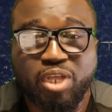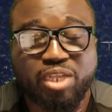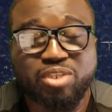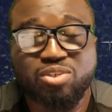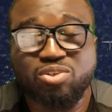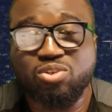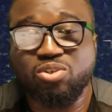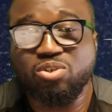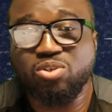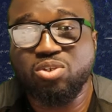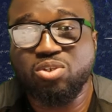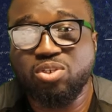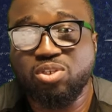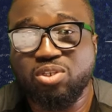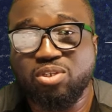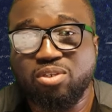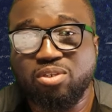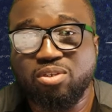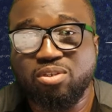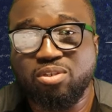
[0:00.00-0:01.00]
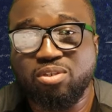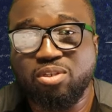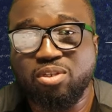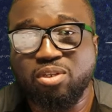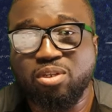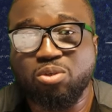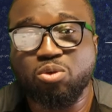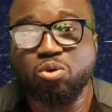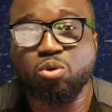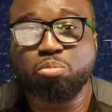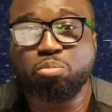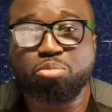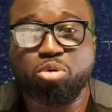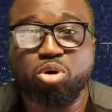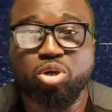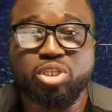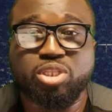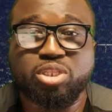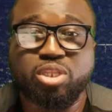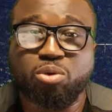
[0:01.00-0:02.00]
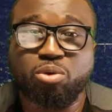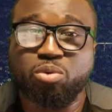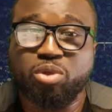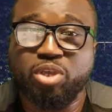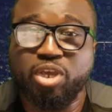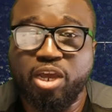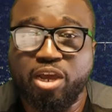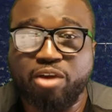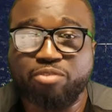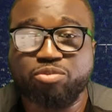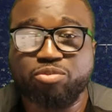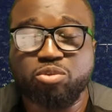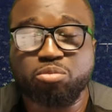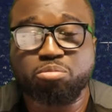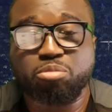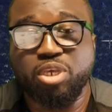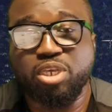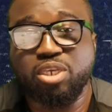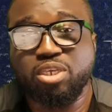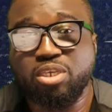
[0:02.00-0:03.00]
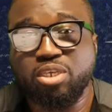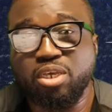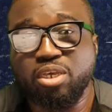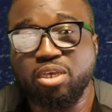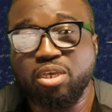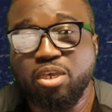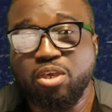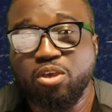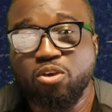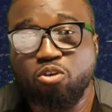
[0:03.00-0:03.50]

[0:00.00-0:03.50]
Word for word: that's just the little point that we have to make here.